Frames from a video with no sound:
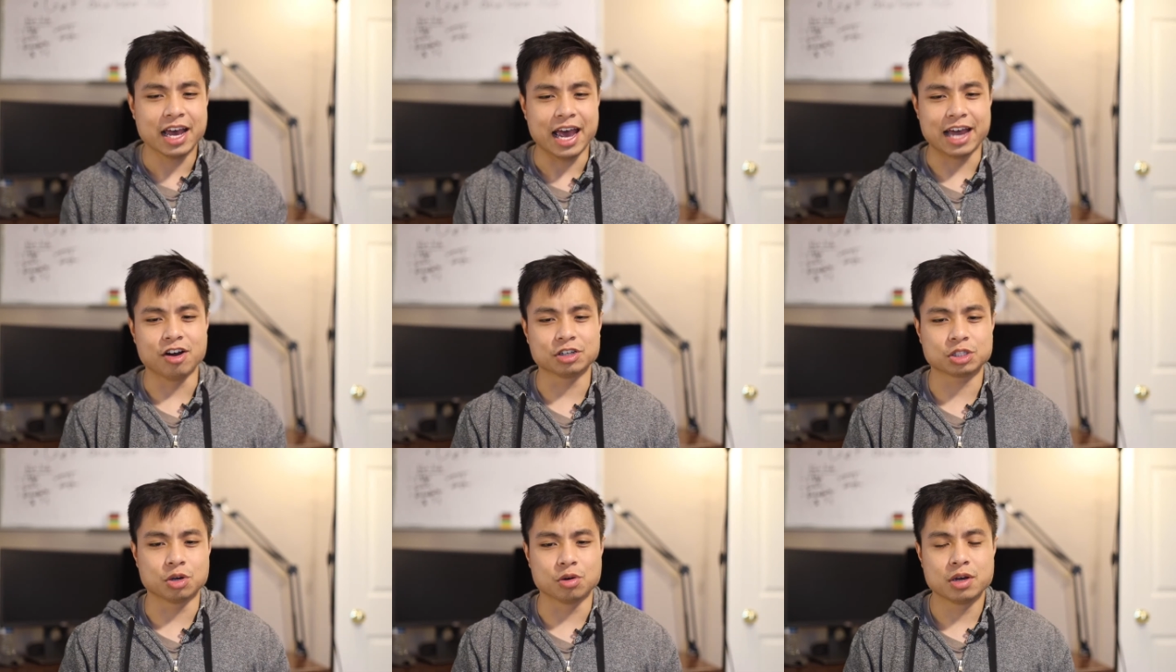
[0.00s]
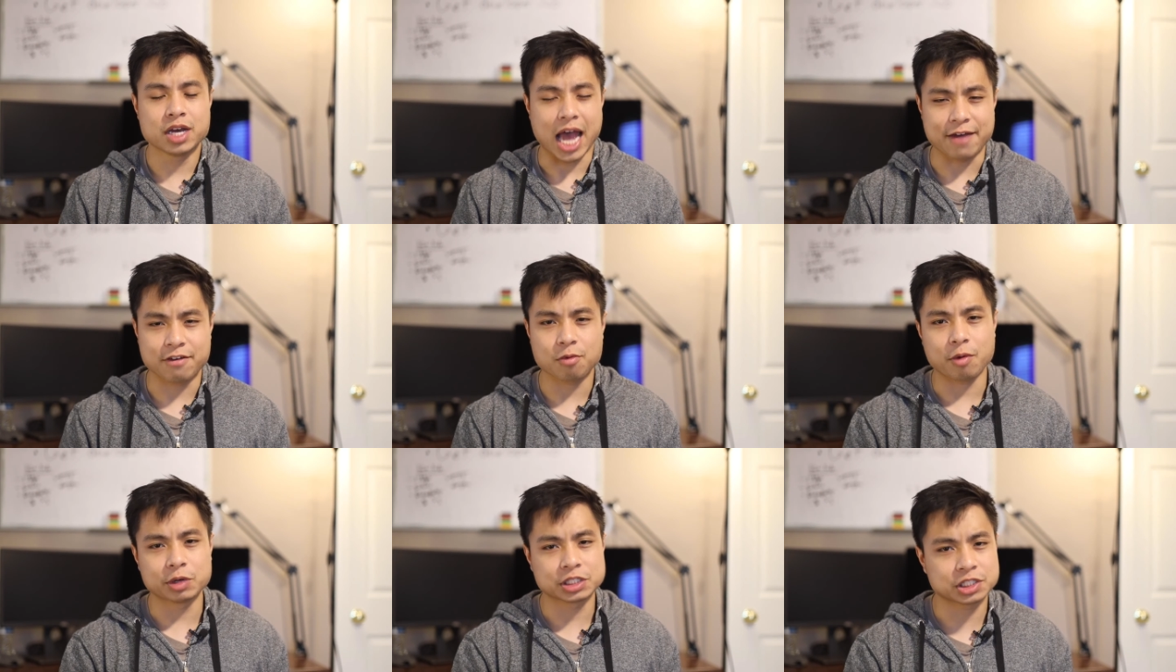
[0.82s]
and also
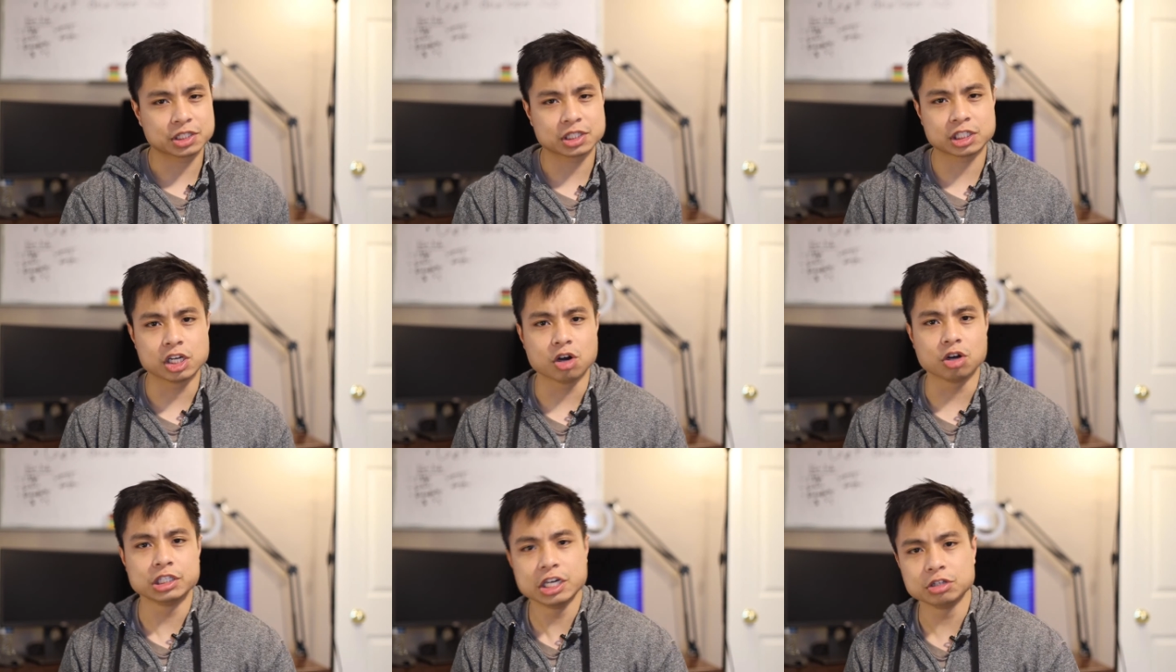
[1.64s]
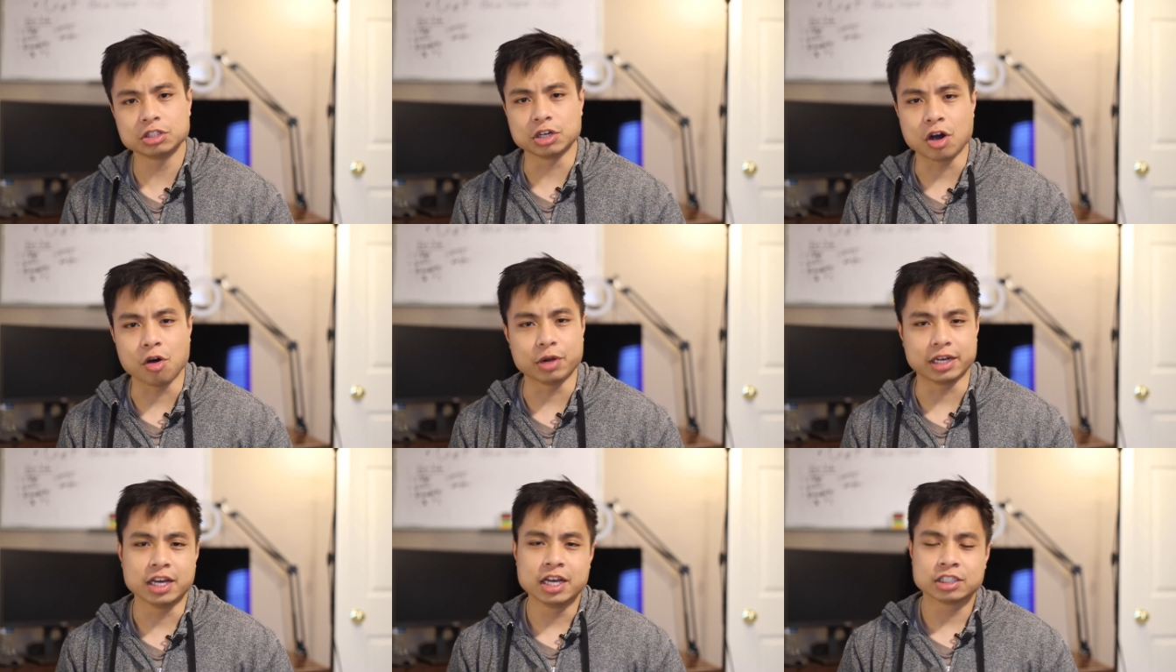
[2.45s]
everyone was still new to
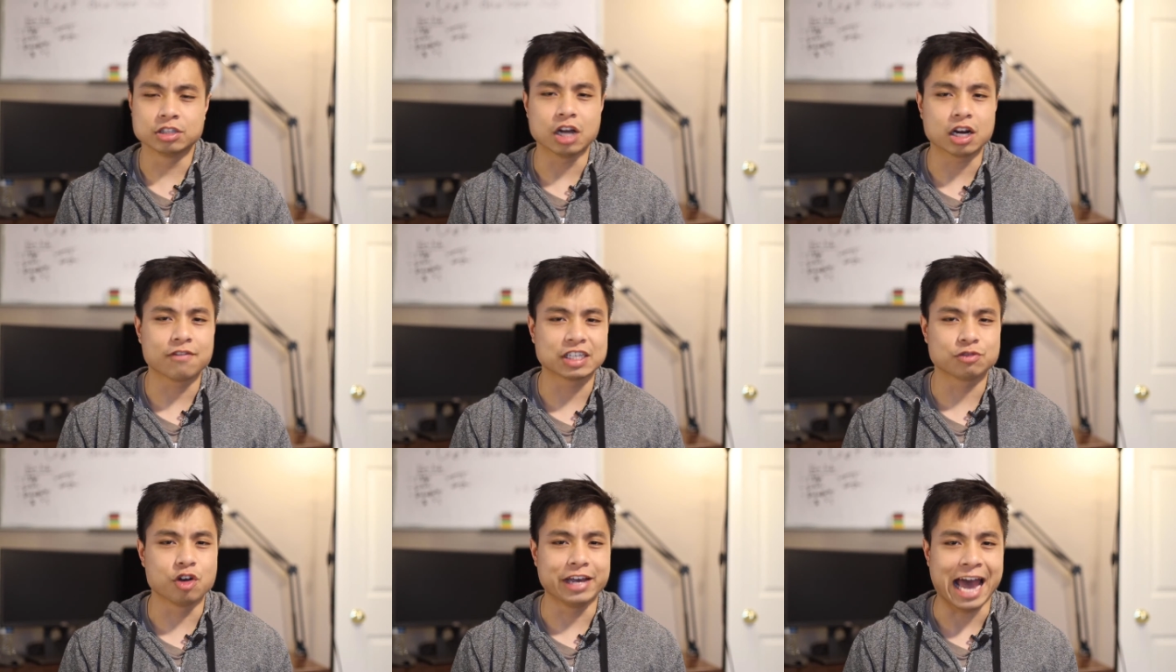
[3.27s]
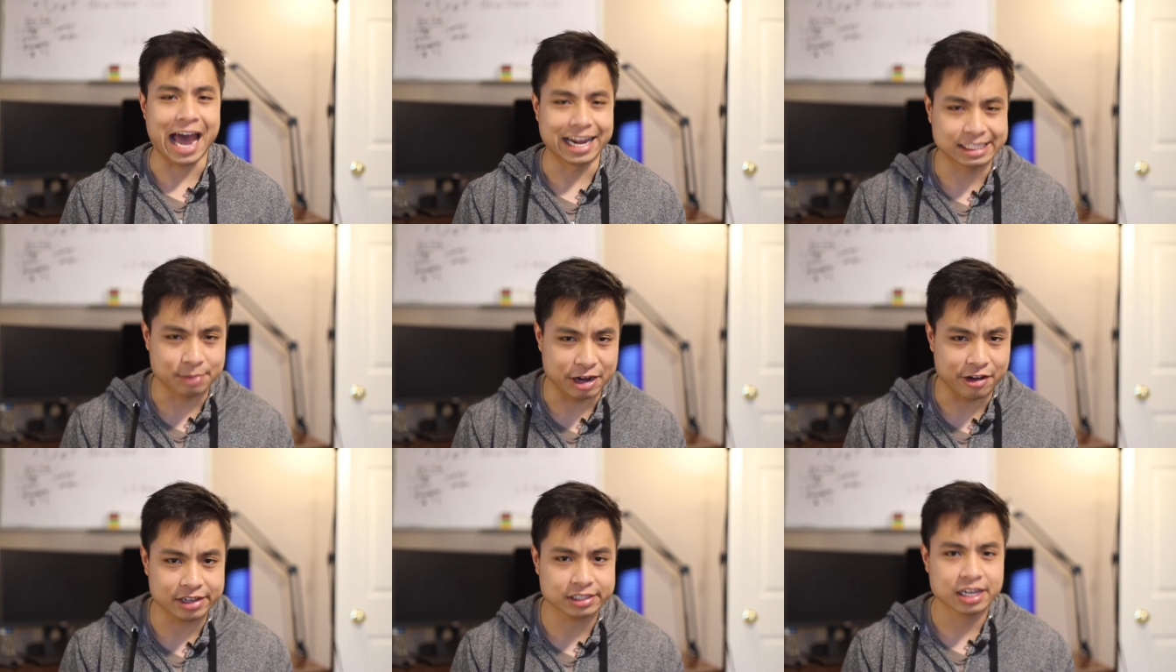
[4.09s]
coding, so none of us really had
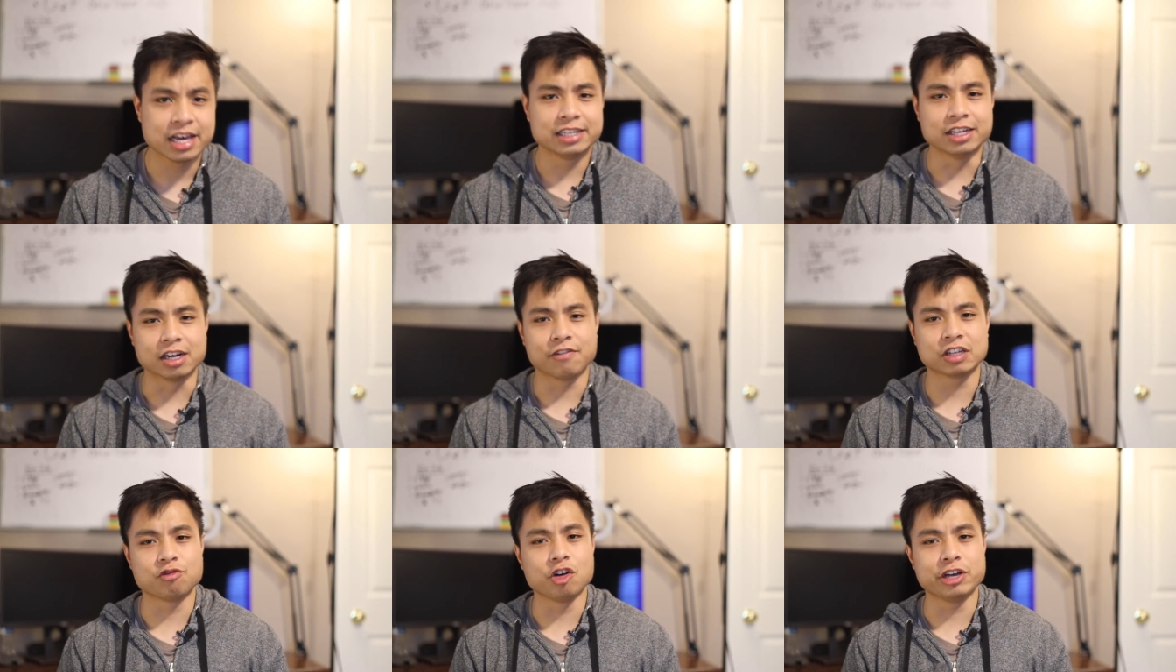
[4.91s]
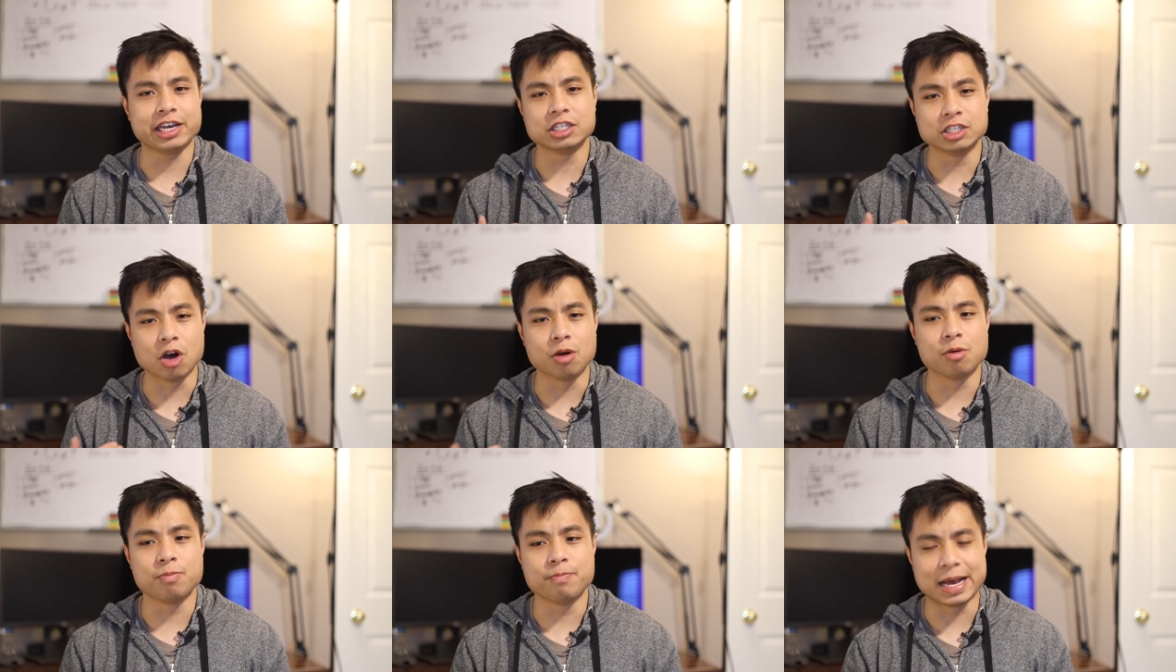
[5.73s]
experience, none of us really
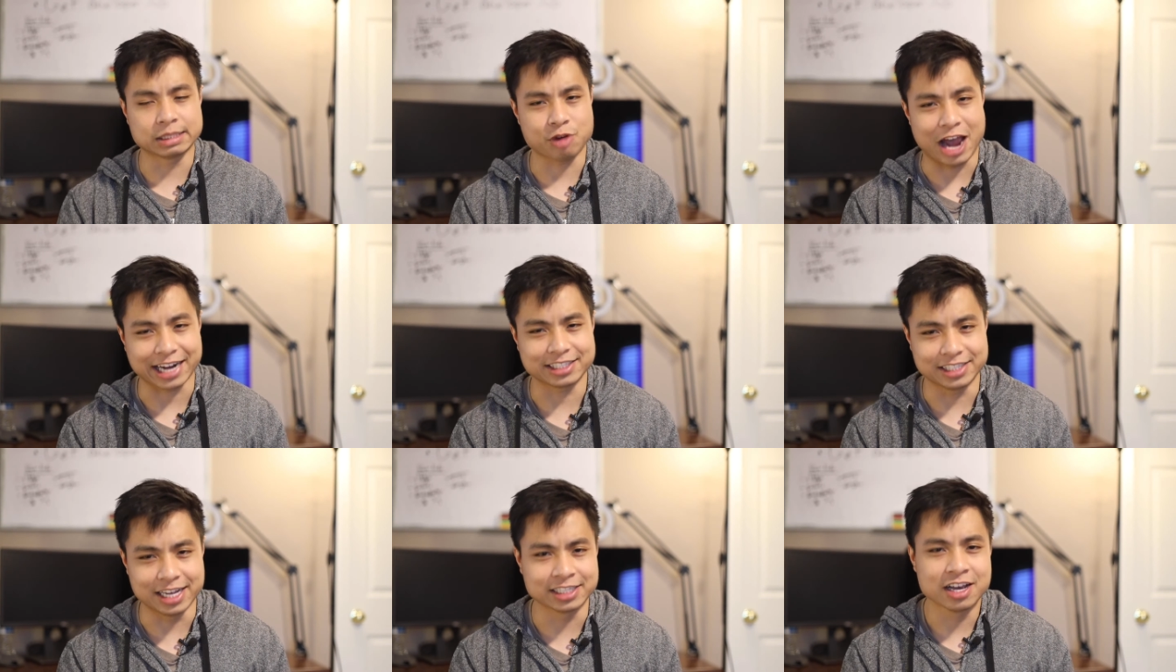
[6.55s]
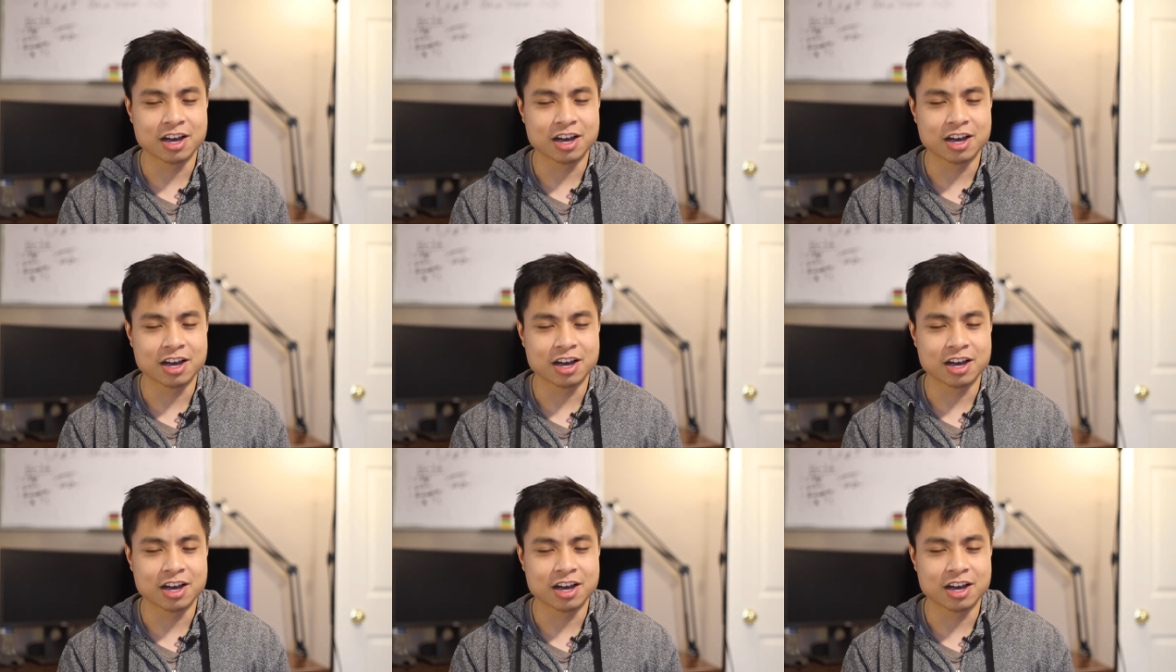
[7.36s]
know best practices